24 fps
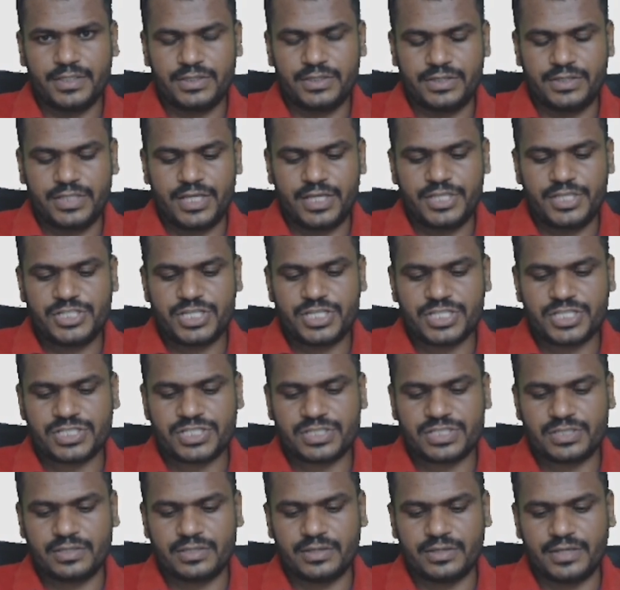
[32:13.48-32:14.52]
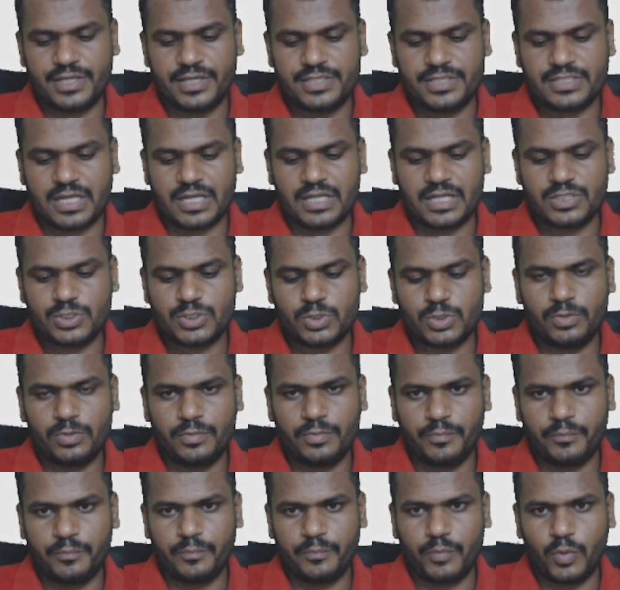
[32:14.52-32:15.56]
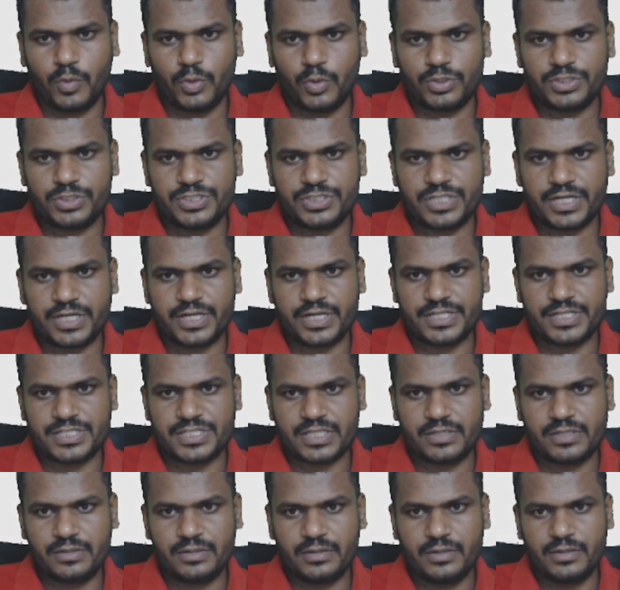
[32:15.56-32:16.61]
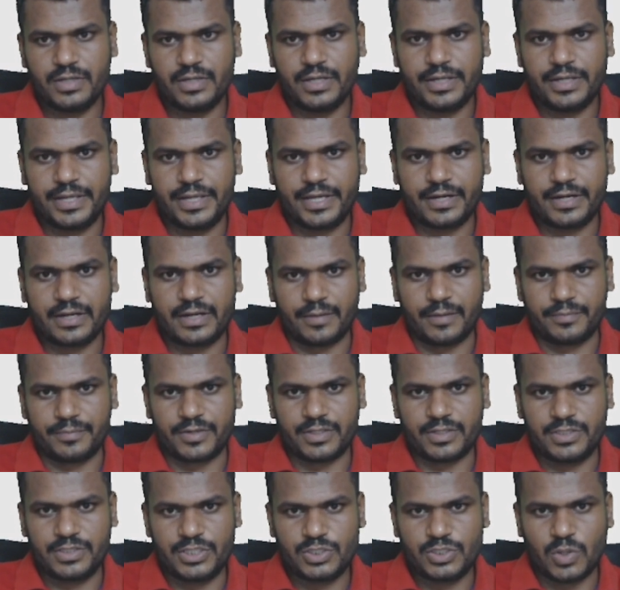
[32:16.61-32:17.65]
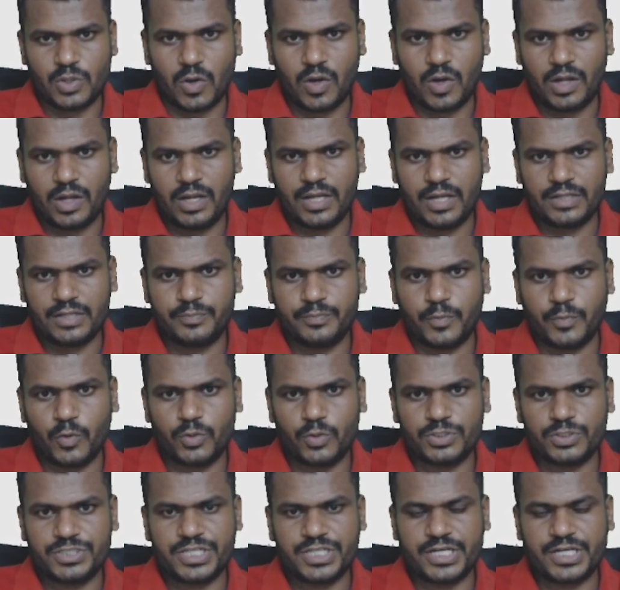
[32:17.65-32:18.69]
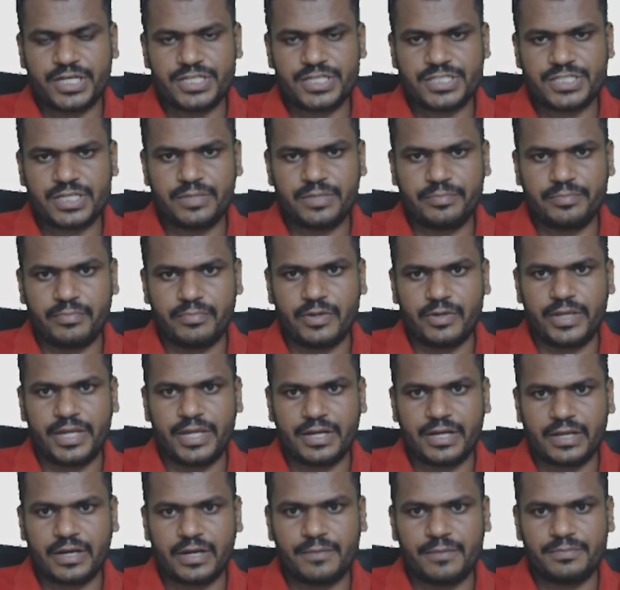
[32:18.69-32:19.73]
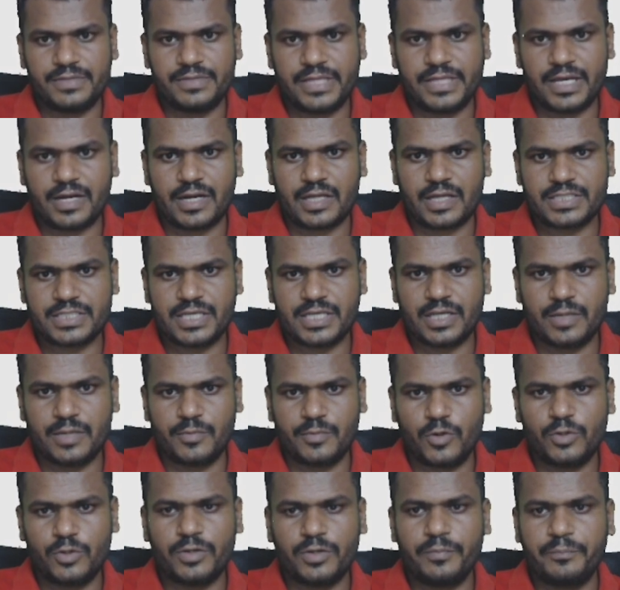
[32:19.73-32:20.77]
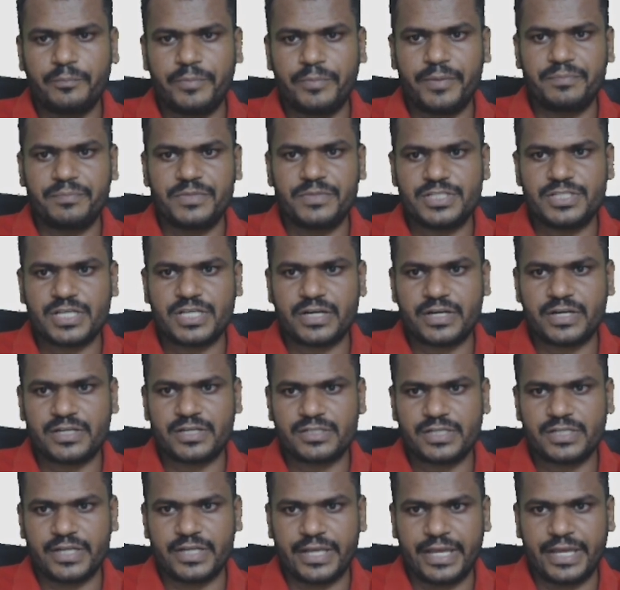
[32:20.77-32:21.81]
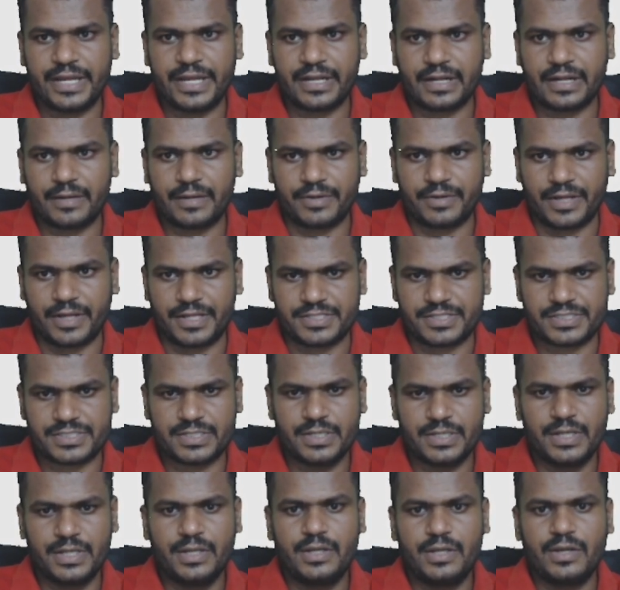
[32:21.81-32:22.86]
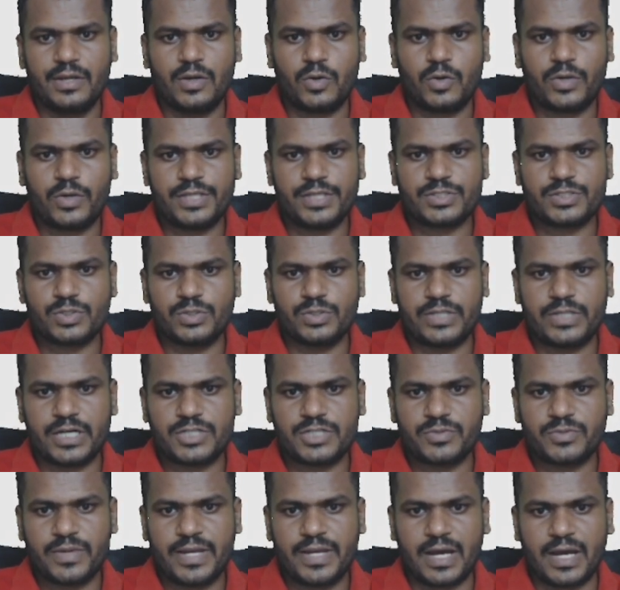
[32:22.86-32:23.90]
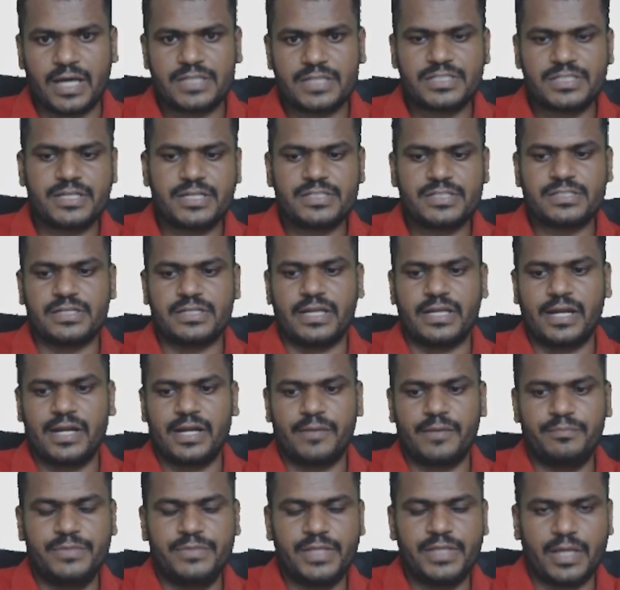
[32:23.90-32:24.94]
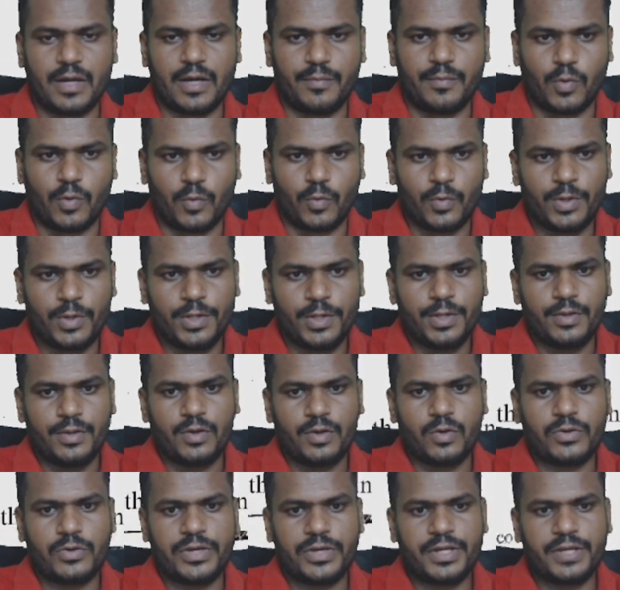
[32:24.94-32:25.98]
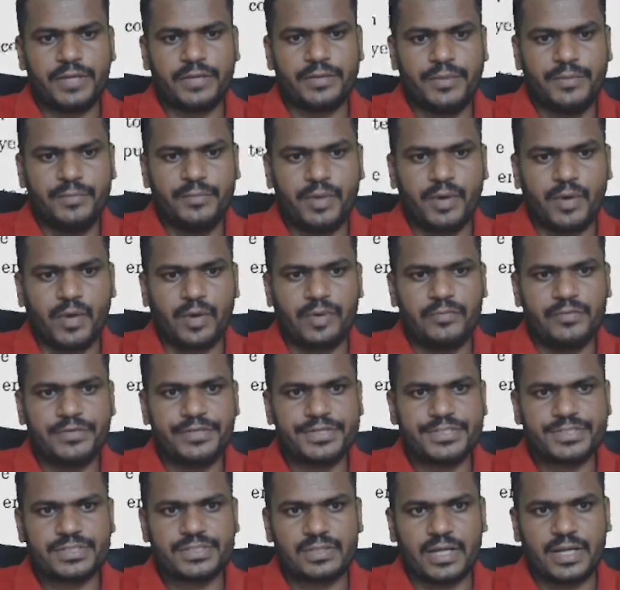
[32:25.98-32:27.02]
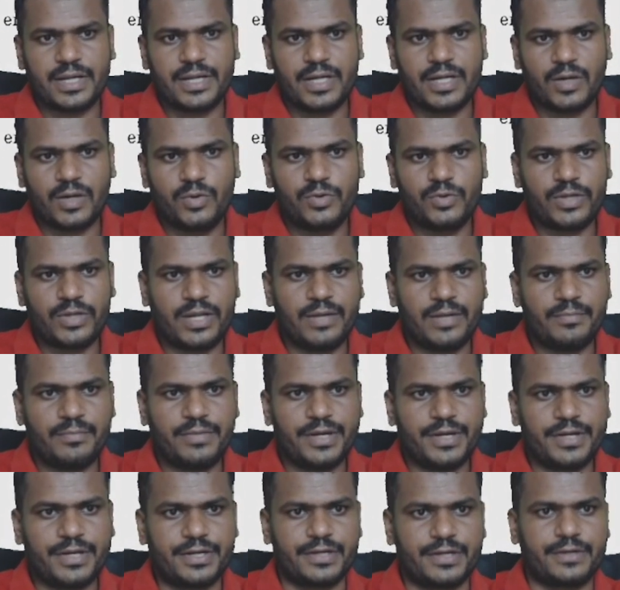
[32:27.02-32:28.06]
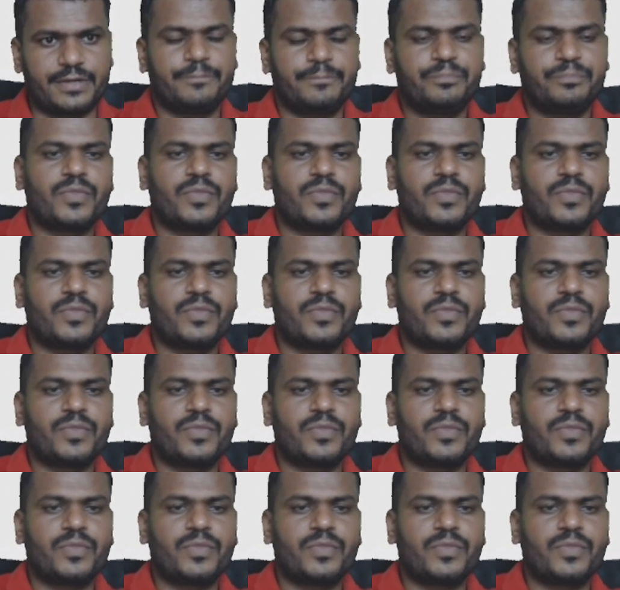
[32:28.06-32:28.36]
Tejas is also fourth generation aircraft. These all are fourth generation aircraft. They are asking about fifth generation aircraft, guys. Okay, so that's why answer is none of the above. Okay, remember always and how to eliminate it.